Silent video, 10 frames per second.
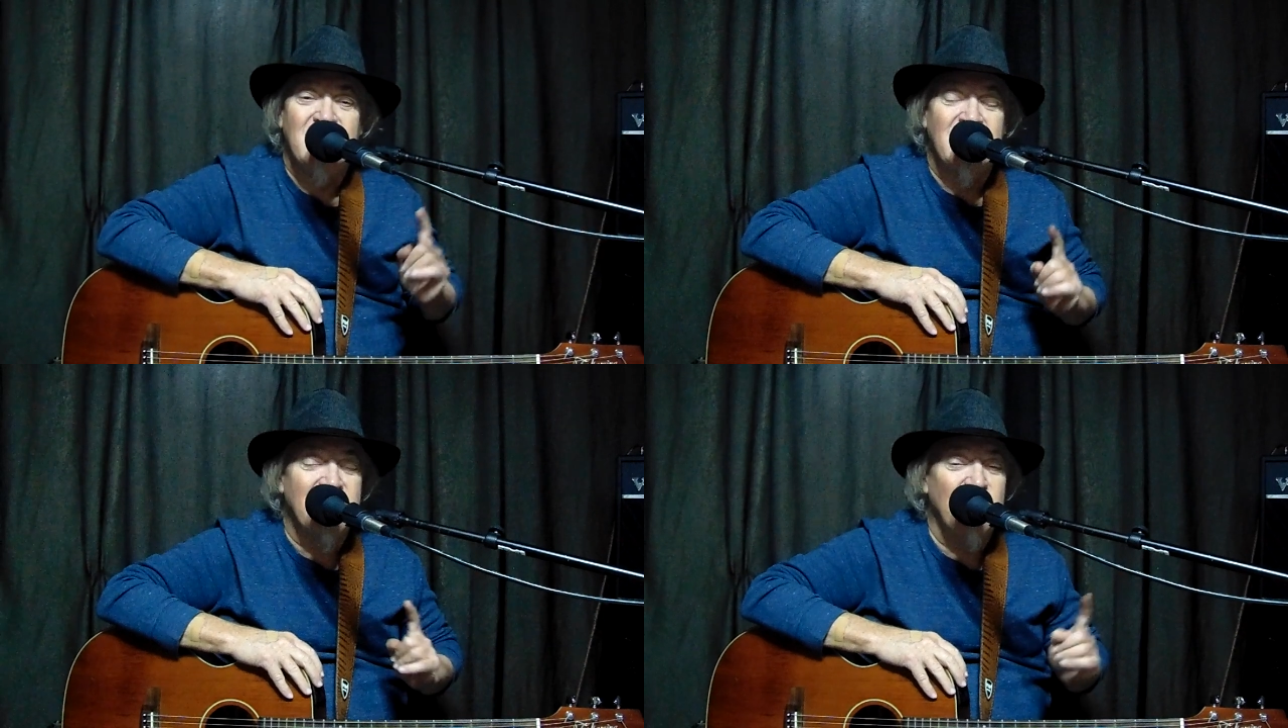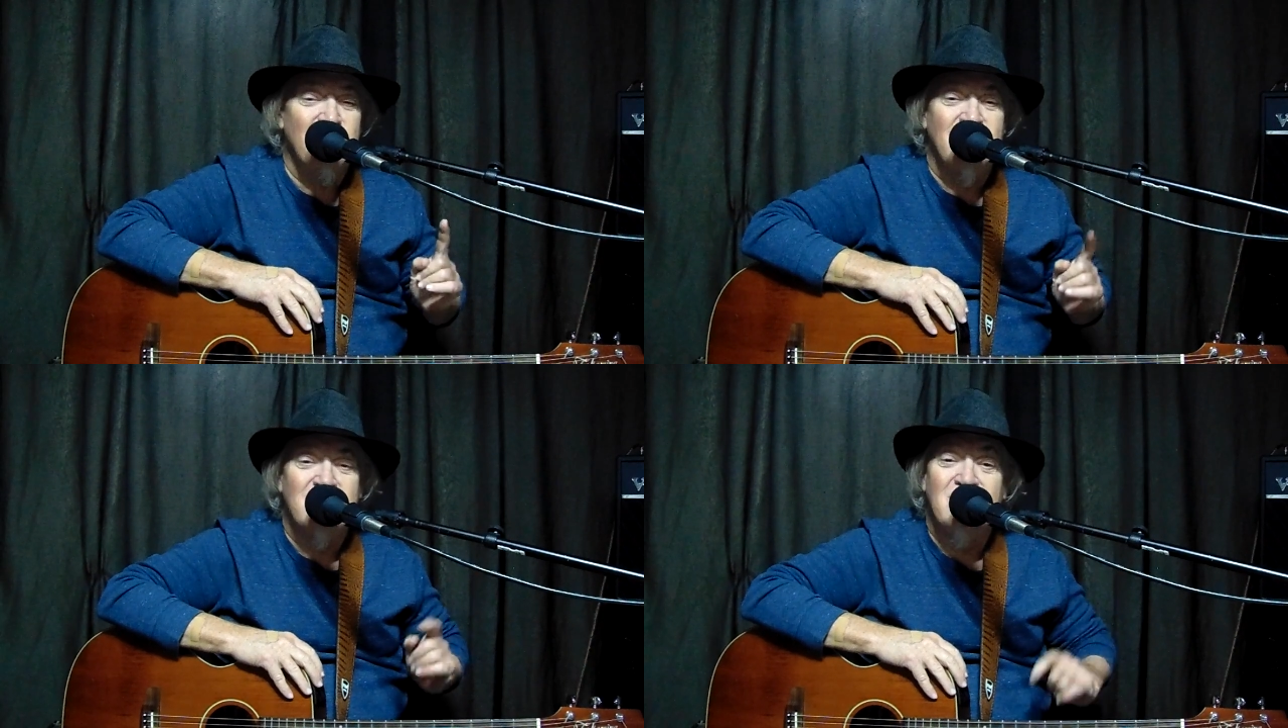and
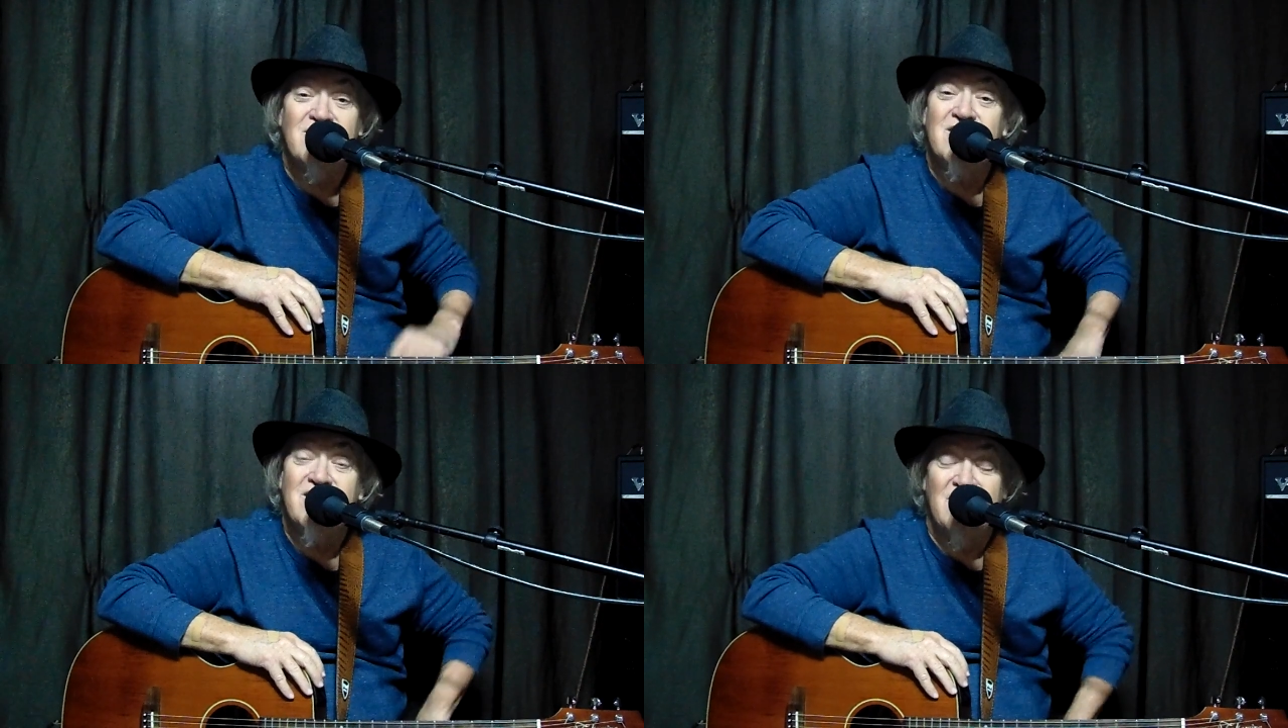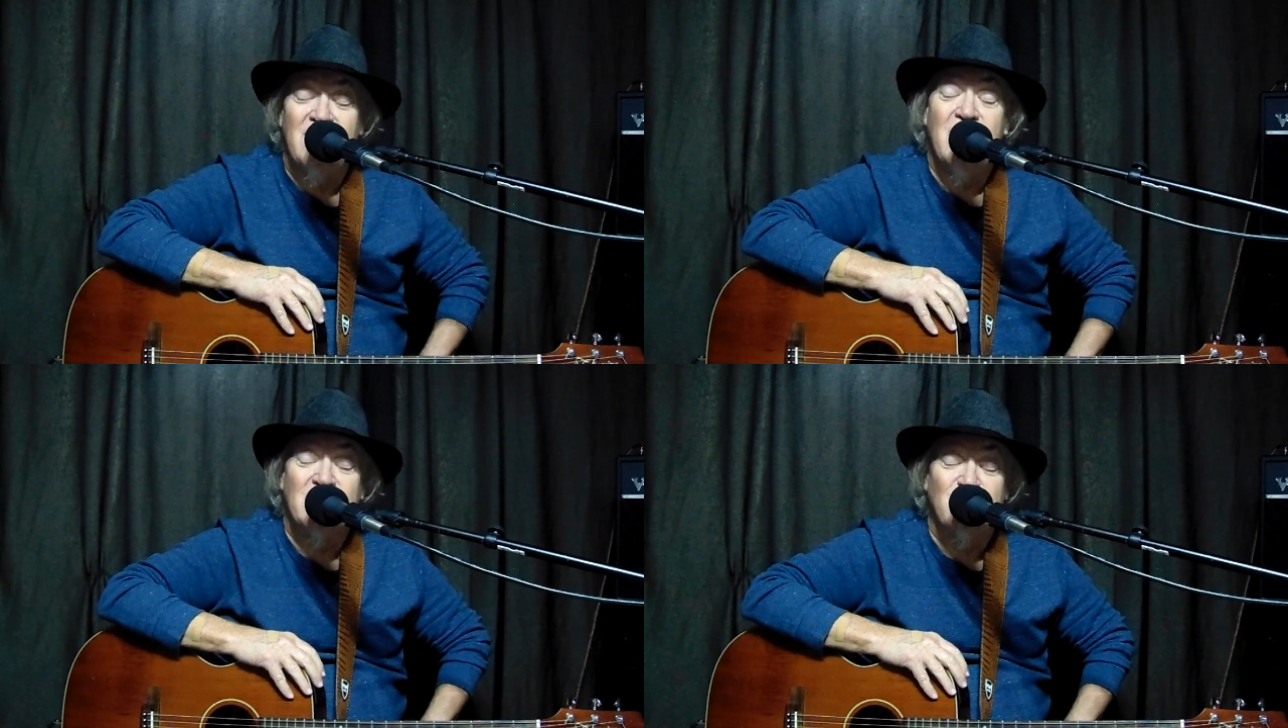goes into the
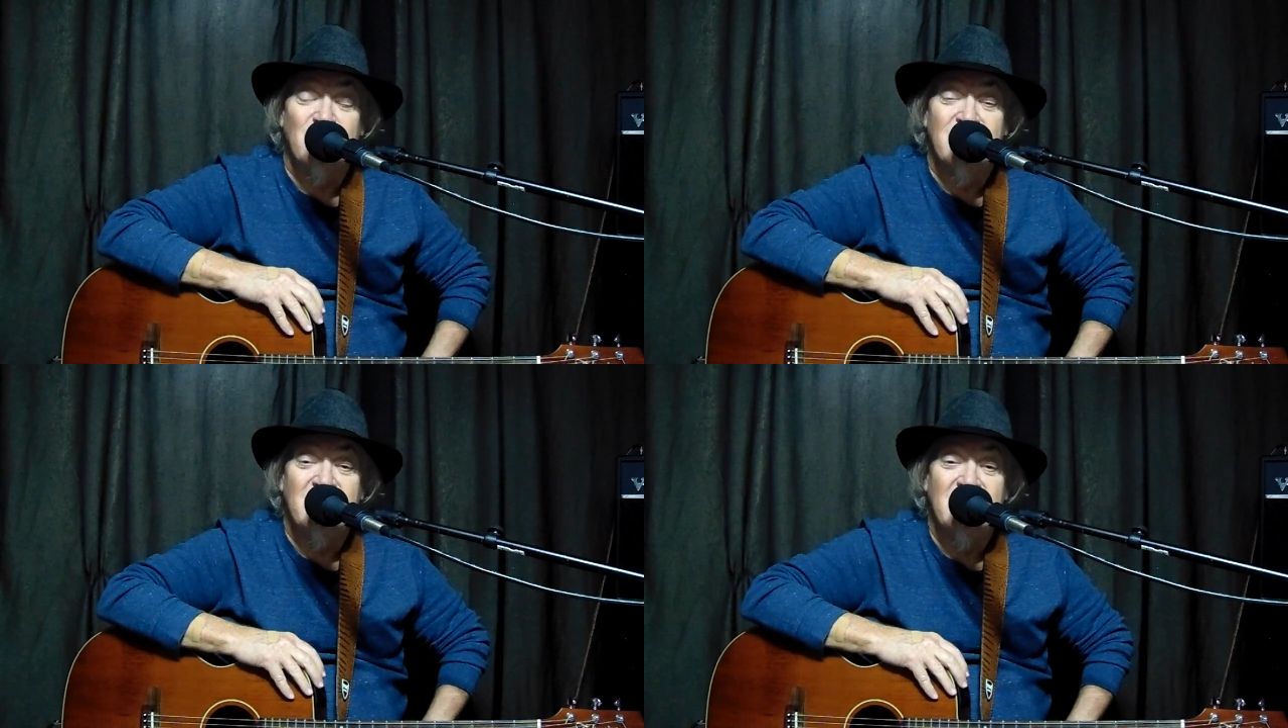next one.